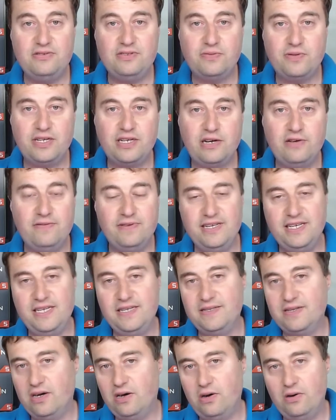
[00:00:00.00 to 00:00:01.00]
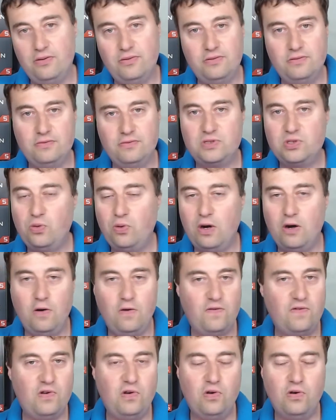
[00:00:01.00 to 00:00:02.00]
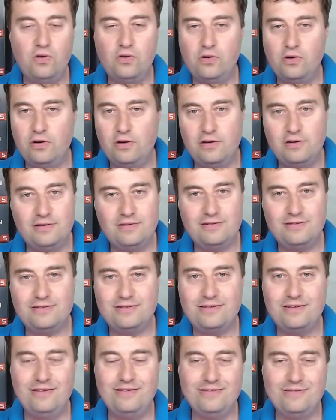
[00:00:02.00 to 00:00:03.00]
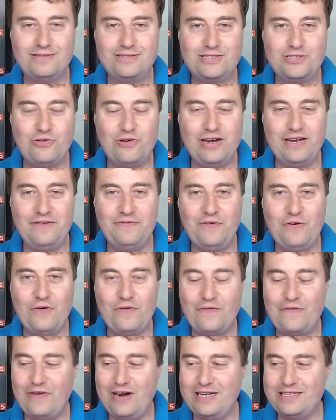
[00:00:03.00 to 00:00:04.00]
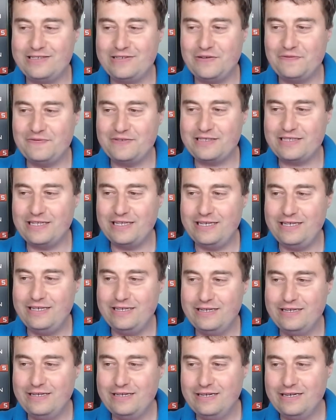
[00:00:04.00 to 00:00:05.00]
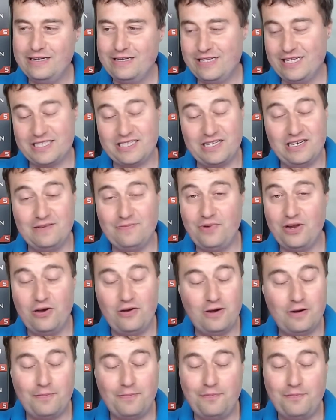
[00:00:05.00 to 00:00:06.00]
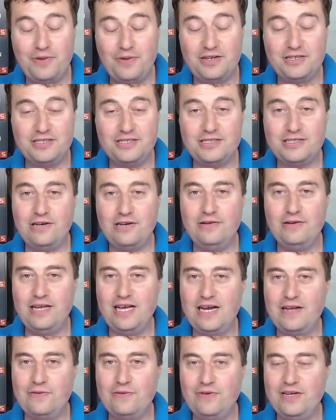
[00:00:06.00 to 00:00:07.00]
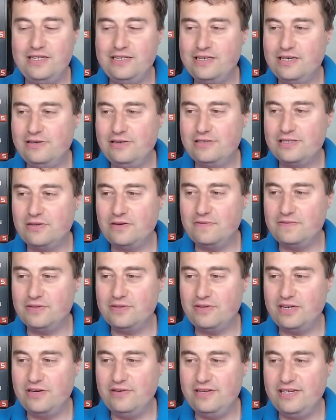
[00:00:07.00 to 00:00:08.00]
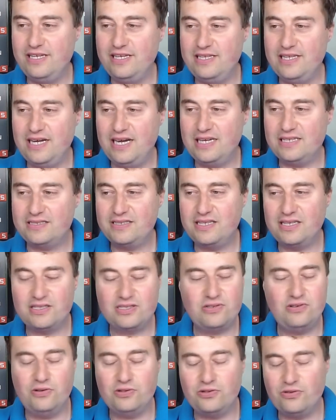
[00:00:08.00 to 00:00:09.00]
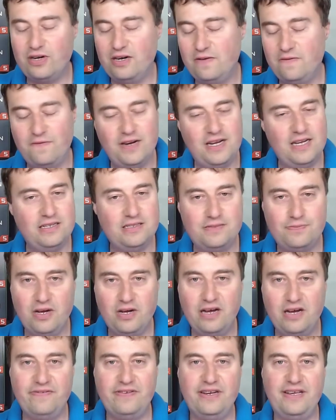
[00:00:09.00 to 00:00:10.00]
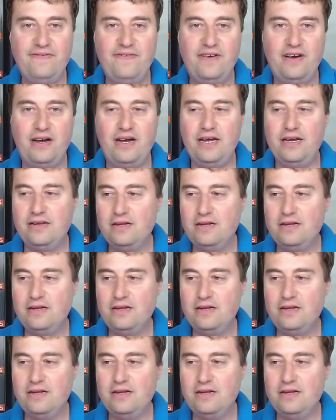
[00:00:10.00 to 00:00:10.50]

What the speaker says: We don't need the whole 12-core 24 threads, obviously. That's going to blow our budget totally out of the window, so obviously we don't need that. 6-core 12 threads, perfectly fine.